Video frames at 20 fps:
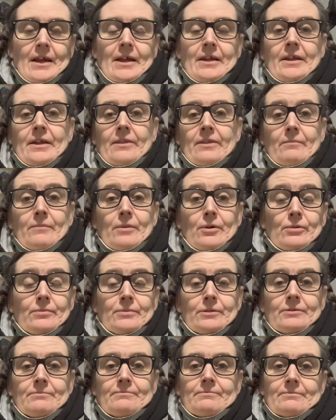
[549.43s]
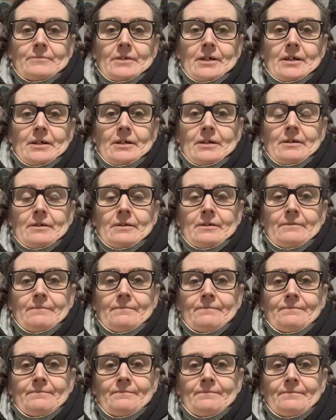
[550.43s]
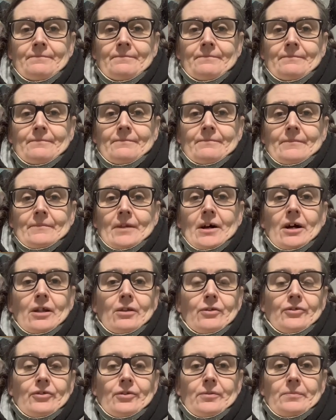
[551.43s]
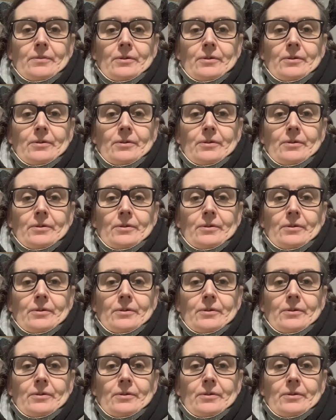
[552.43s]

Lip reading: And at the moment, I lost the